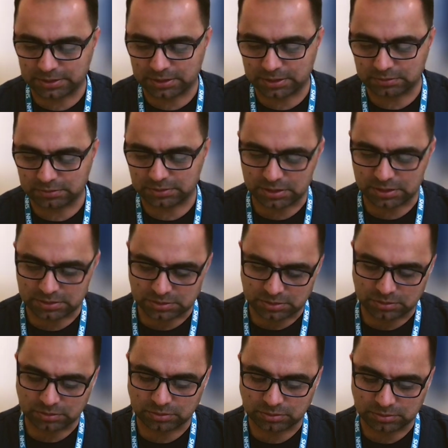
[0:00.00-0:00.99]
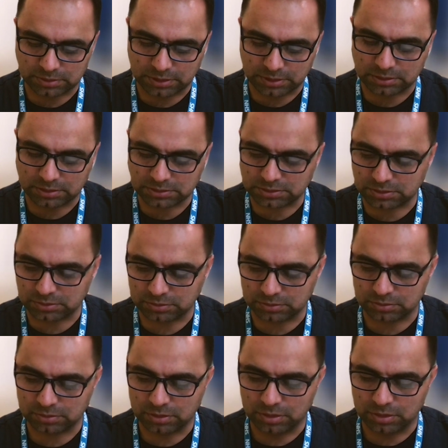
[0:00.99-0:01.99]
count is low, they ask
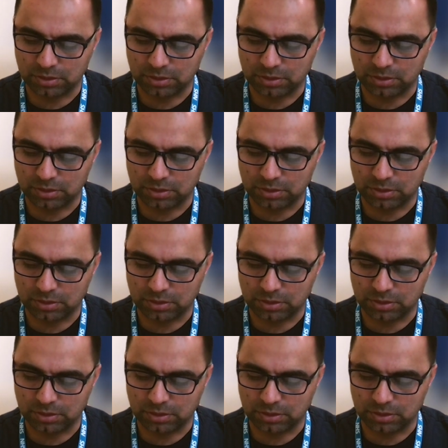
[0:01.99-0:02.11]
you,